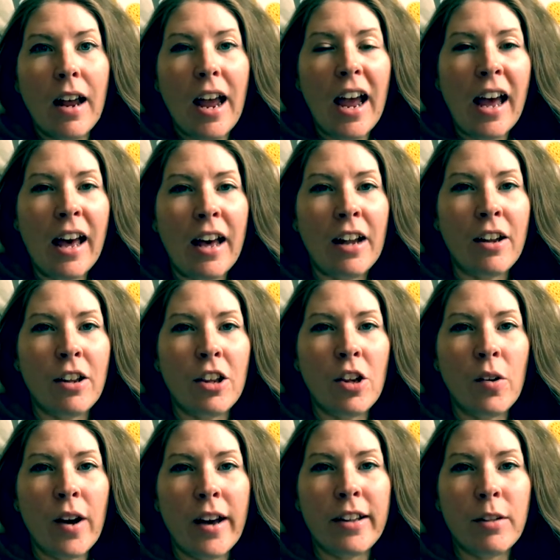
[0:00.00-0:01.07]
and
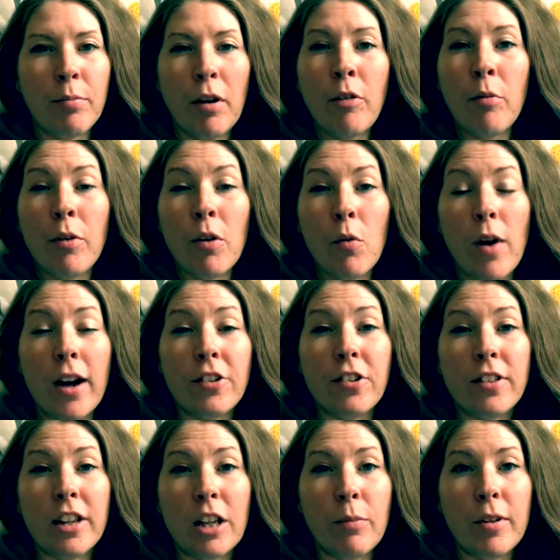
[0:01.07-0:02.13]
you guys probably
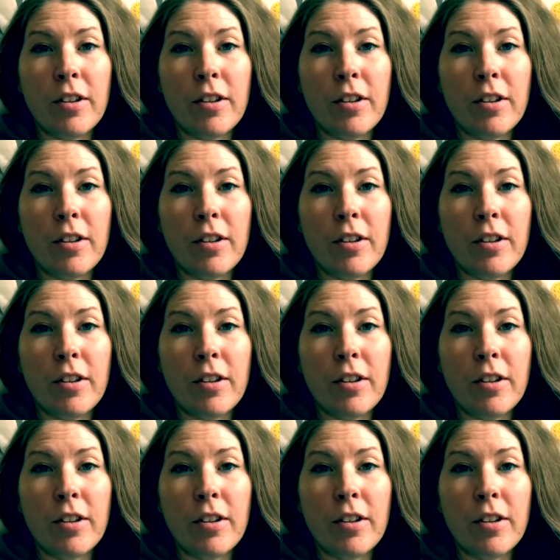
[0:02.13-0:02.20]
watched them.